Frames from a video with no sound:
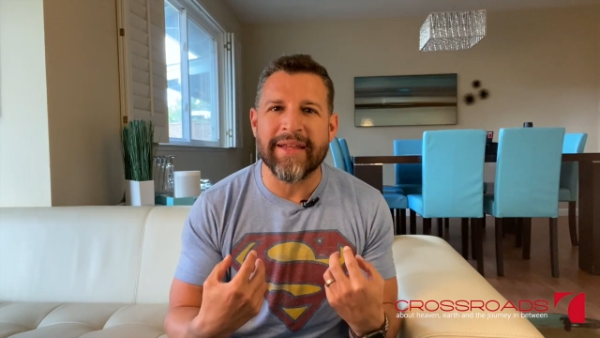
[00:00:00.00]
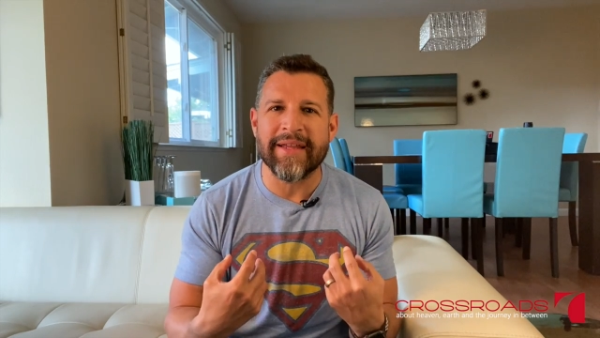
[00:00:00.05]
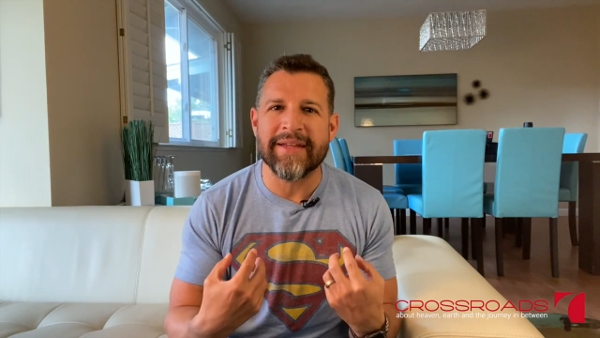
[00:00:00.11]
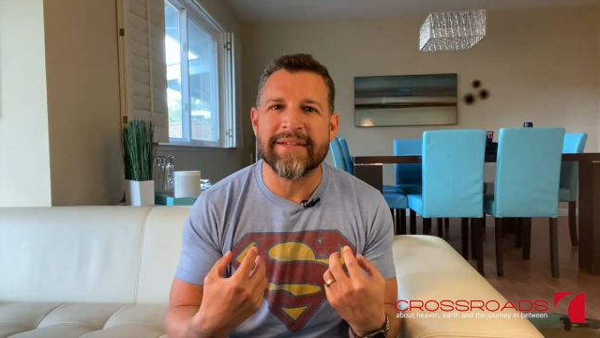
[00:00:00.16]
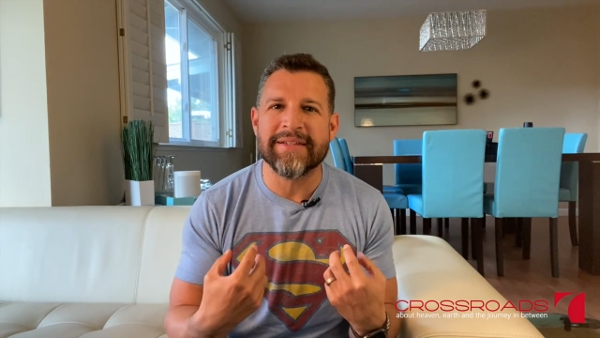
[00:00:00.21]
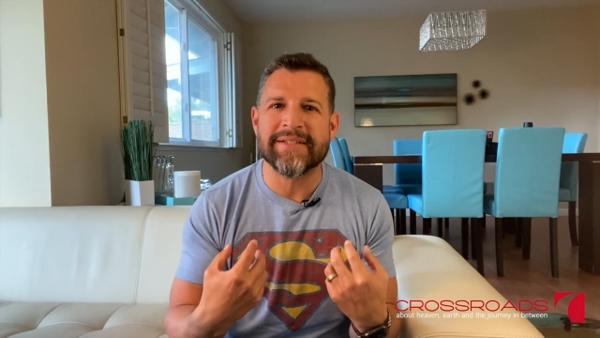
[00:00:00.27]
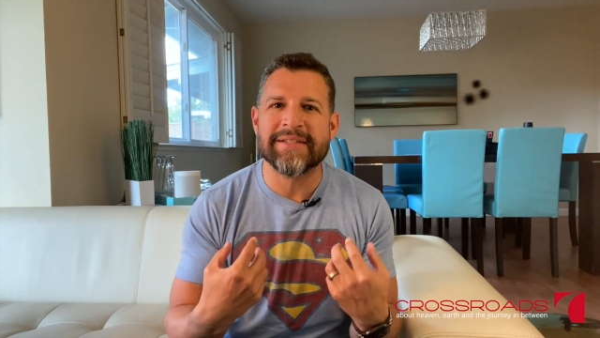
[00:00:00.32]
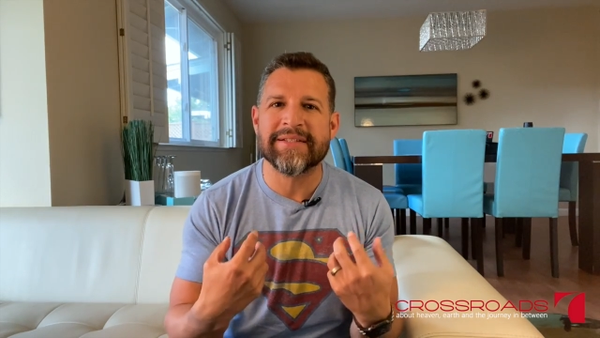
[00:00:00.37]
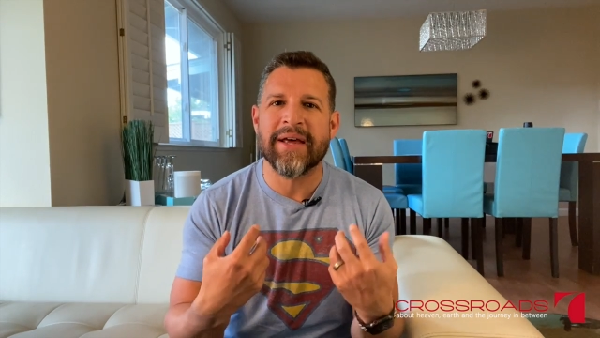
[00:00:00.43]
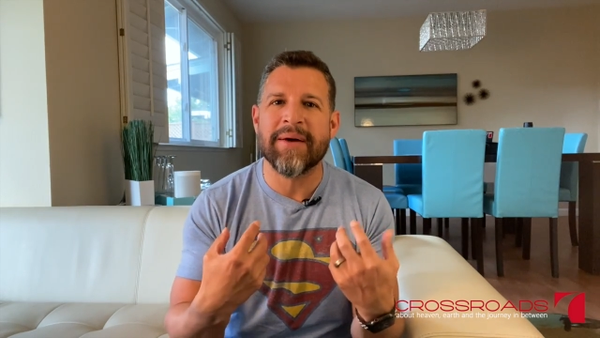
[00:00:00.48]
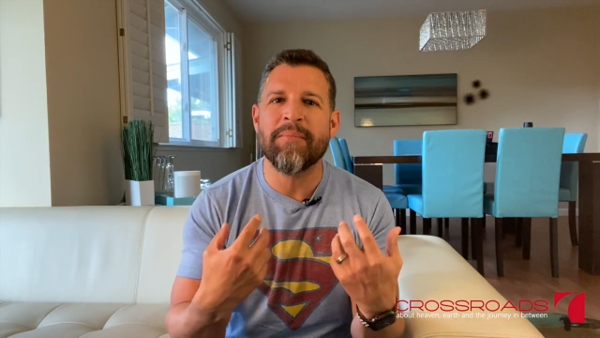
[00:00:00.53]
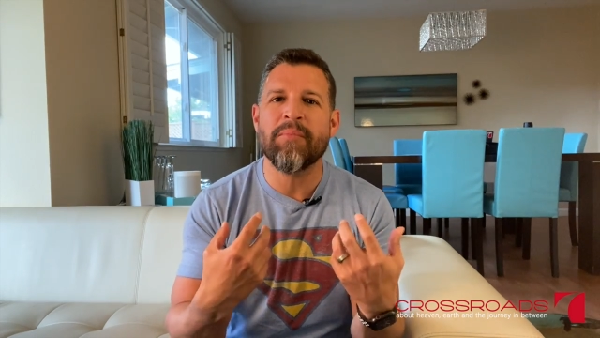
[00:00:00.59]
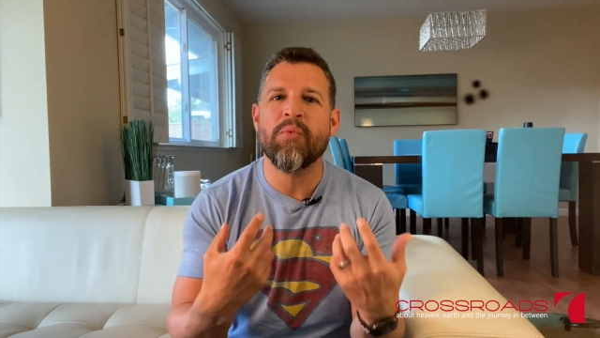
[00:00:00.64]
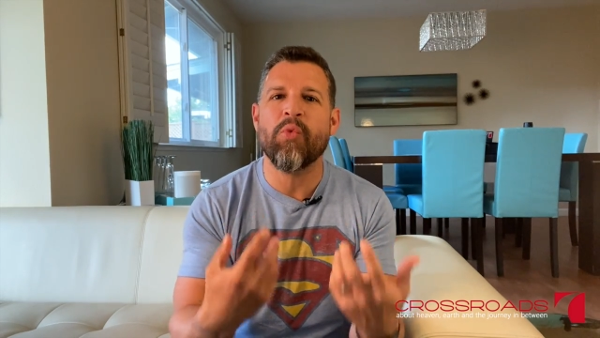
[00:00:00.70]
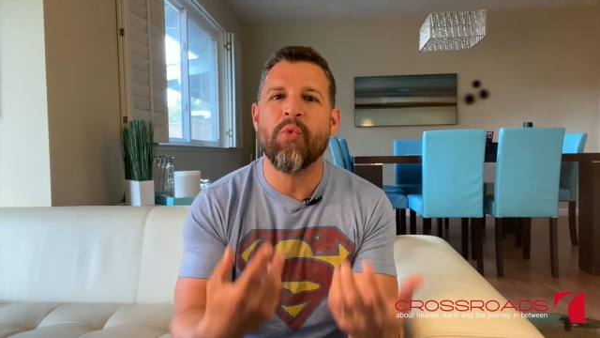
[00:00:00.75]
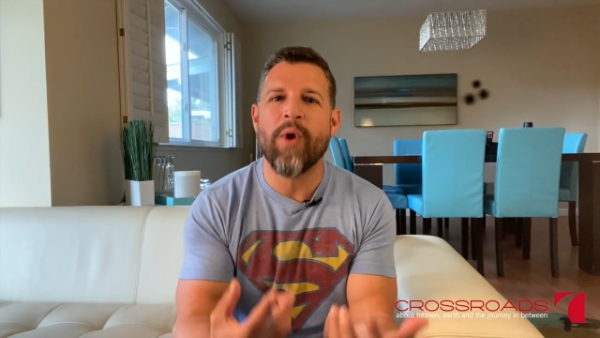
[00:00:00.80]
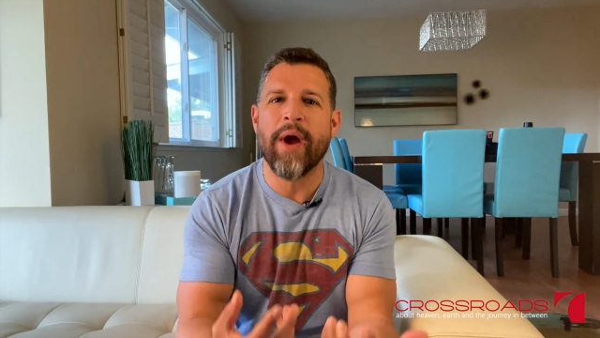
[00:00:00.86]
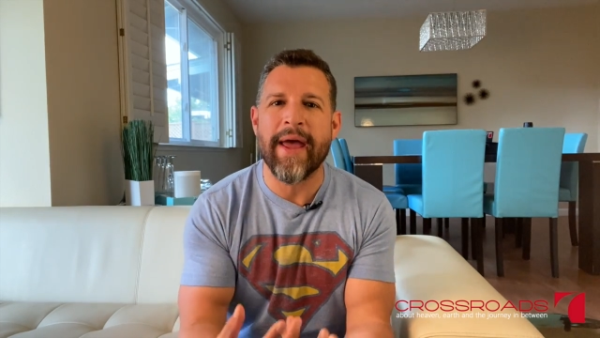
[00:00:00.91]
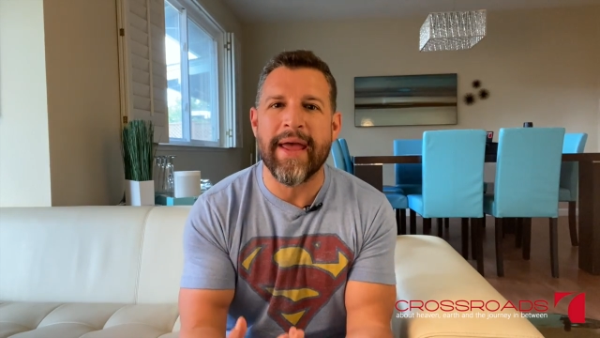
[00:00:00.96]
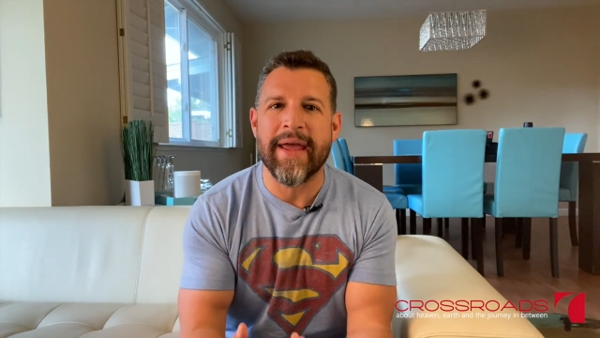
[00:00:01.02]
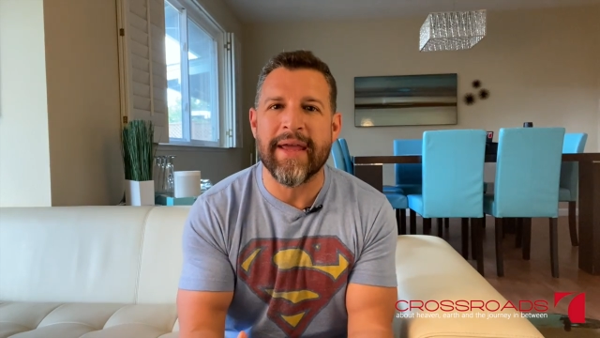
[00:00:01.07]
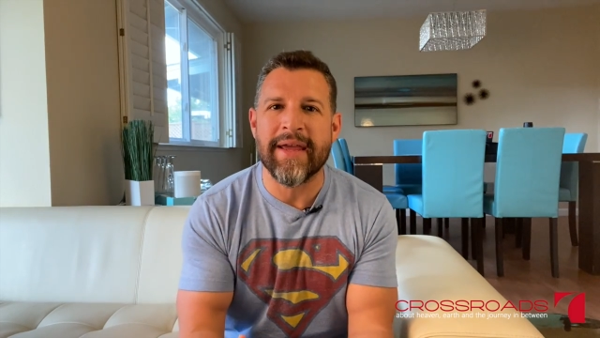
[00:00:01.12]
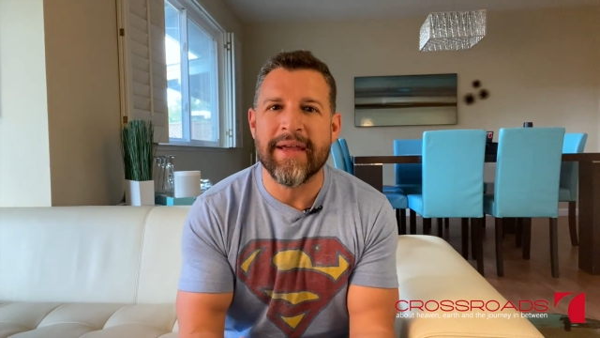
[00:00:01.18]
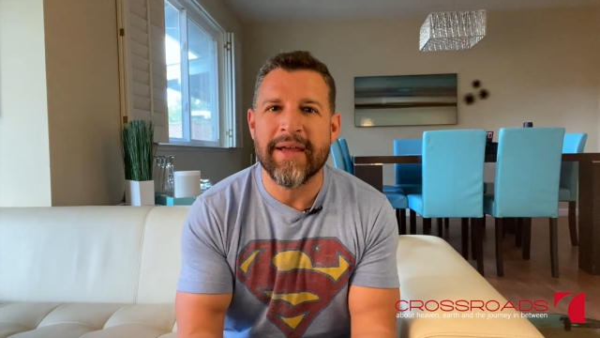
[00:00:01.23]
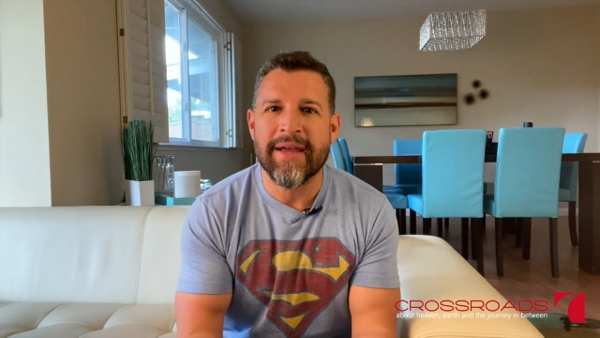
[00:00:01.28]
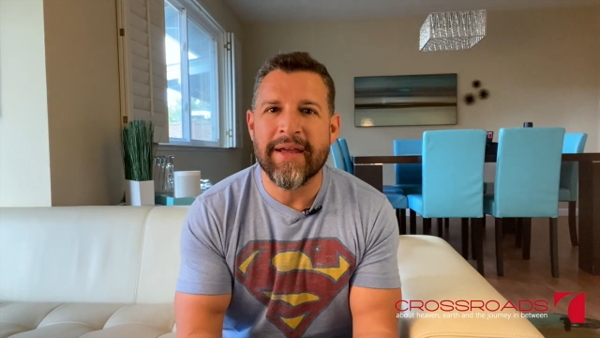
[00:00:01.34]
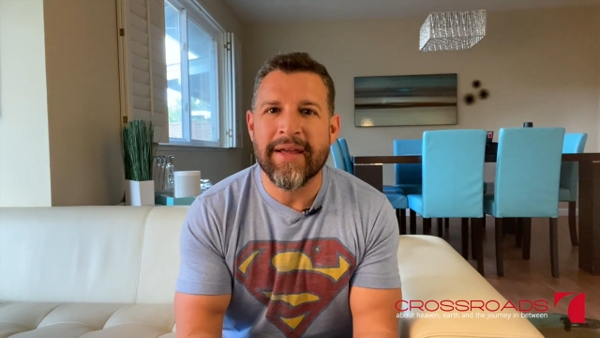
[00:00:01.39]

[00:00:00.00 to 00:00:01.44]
in some way